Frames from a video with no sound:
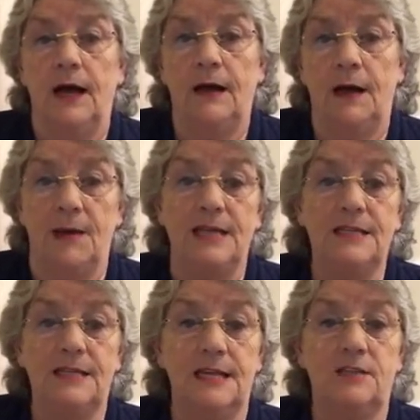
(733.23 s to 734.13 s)
Amanda
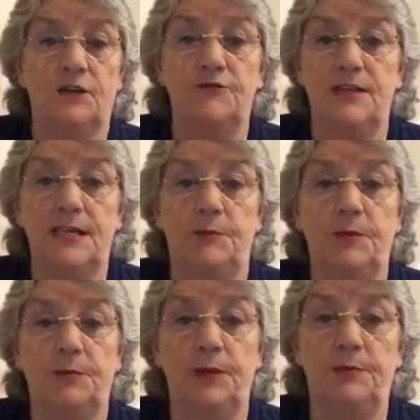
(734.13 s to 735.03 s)
says, so for example,
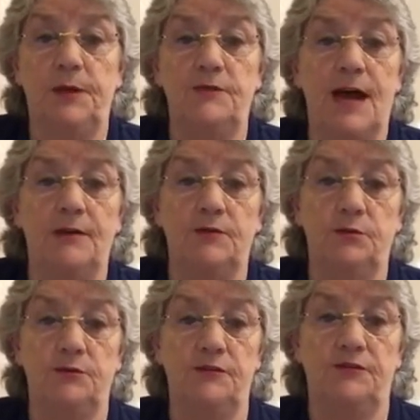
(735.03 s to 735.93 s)
people around
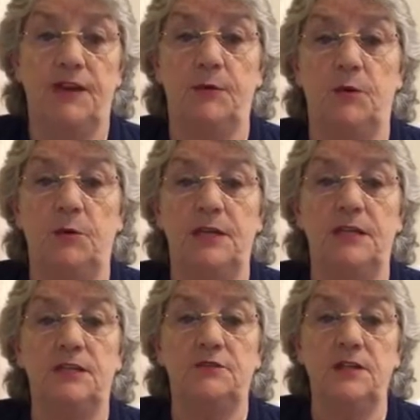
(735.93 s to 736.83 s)
will reflect what we need
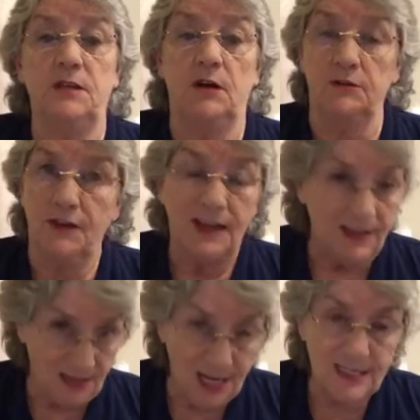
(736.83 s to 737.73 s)
to resolve.
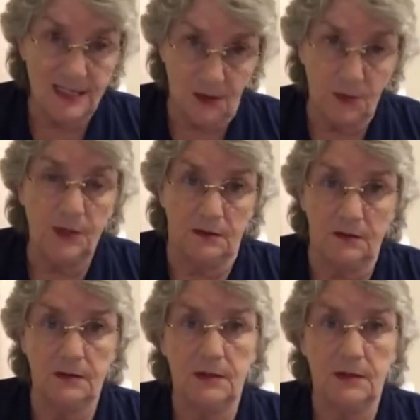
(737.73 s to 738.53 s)
Yes, they will.